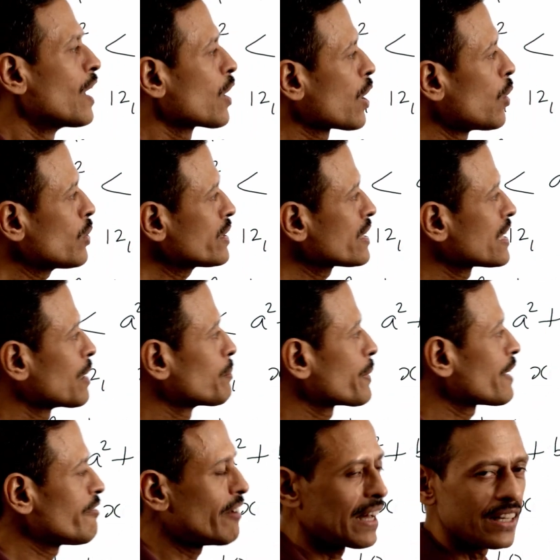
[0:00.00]
Count the number
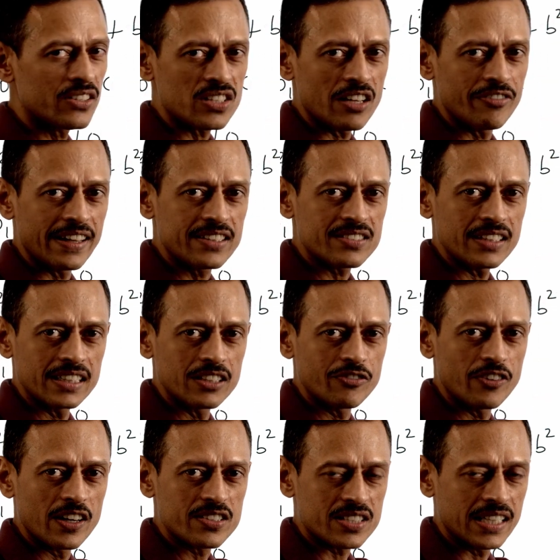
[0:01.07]
of values of x in the
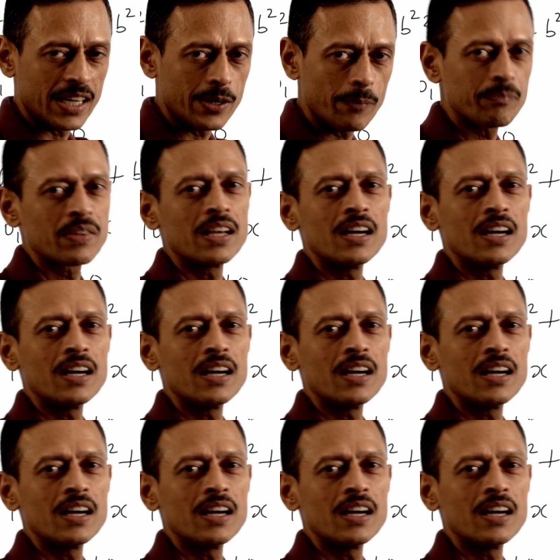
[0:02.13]
first scenario.